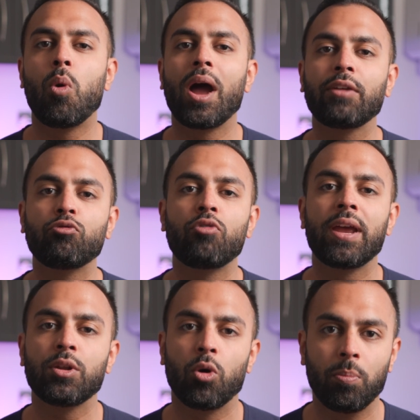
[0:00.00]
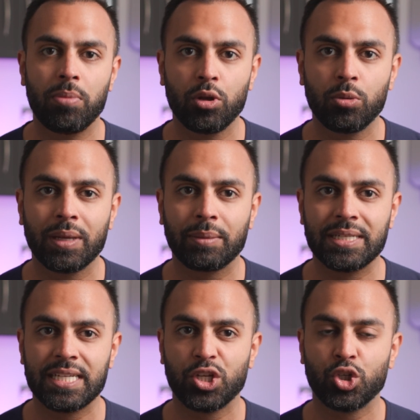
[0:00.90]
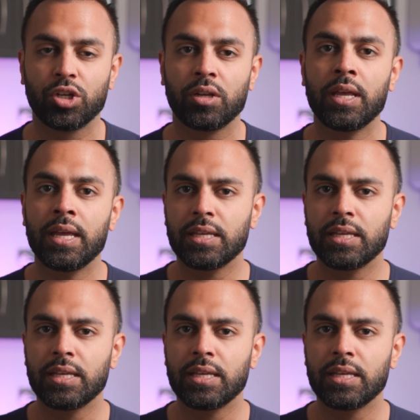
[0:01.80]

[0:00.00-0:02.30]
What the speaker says: white, red, or blue pigmentation.